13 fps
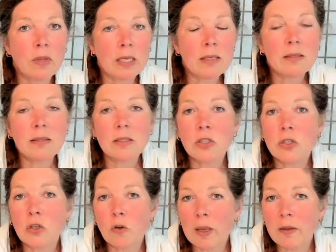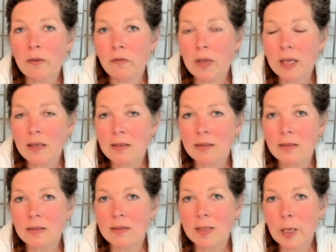this, show my
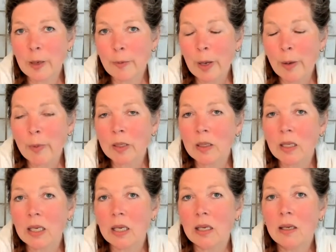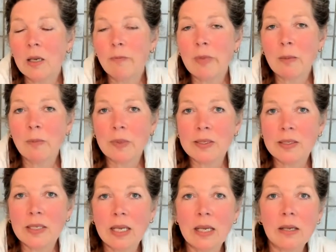face, say it publicly, make
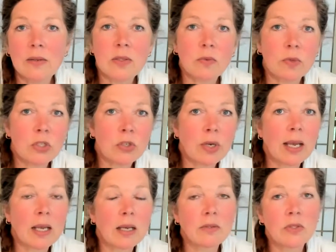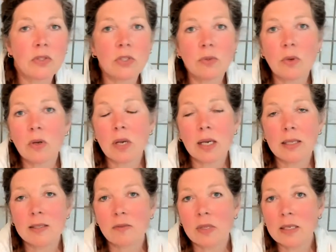mistakes, retract, do all
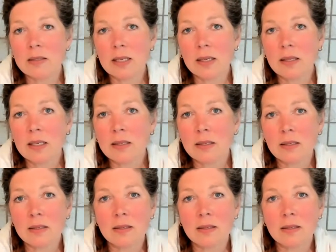kinds of things like this